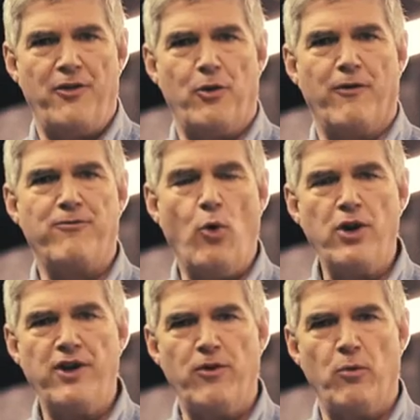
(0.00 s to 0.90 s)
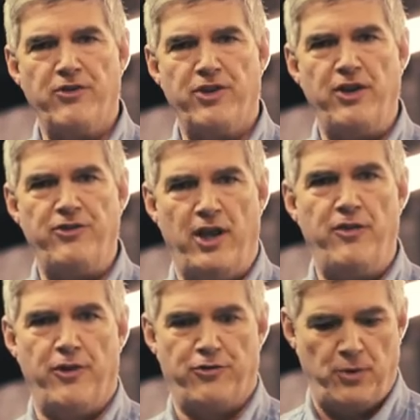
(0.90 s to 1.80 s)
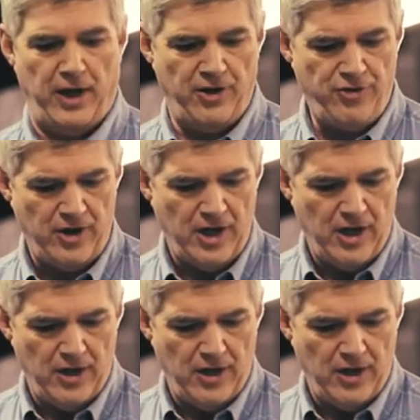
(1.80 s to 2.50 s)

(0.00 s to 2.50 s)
Now, there are four different whiskeys in this range.